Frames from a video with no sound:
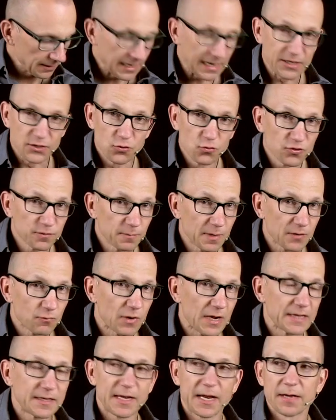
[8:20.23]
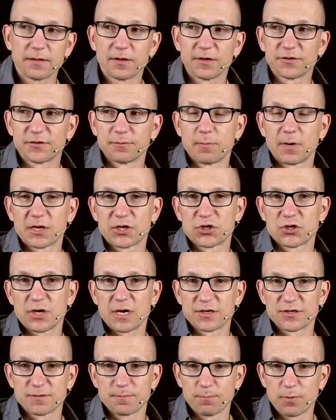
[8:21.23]
I use my right hand as much
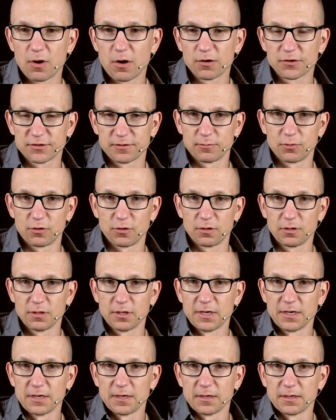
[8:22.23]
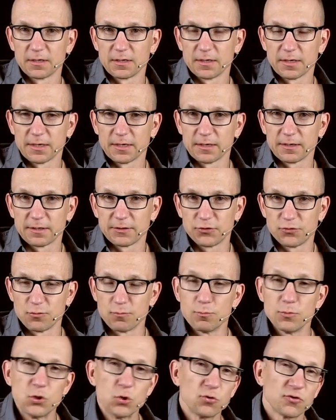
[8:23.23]
as possible to
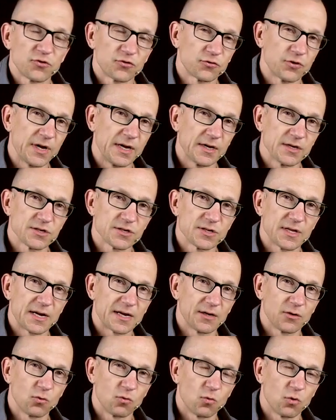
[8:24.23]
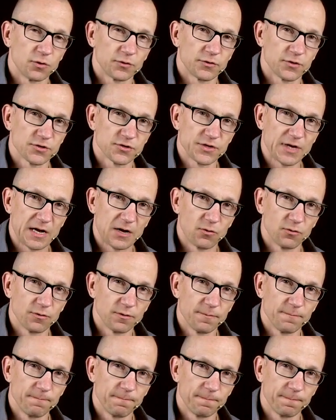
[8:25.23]
mute strings that I don't want to
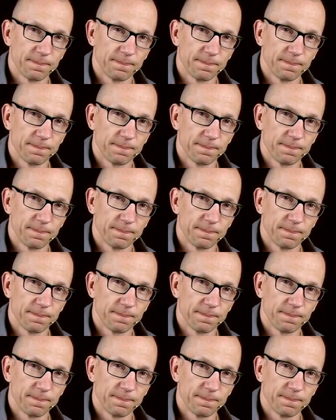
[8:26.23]
sound.